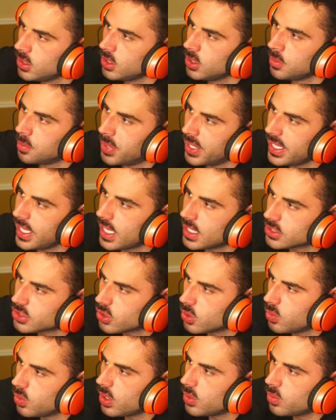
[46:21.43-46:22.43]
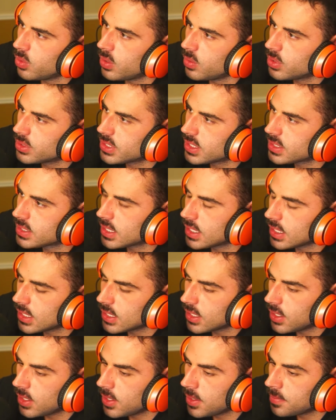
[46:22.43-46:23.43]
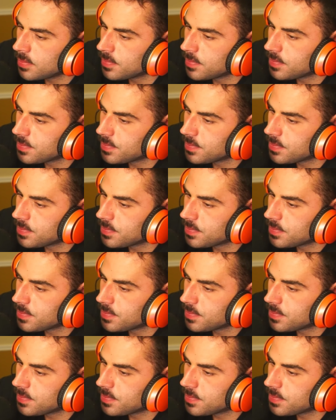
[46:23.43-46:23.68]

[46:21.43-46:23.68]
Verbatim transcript: But yeah, so what what was I saying? Um,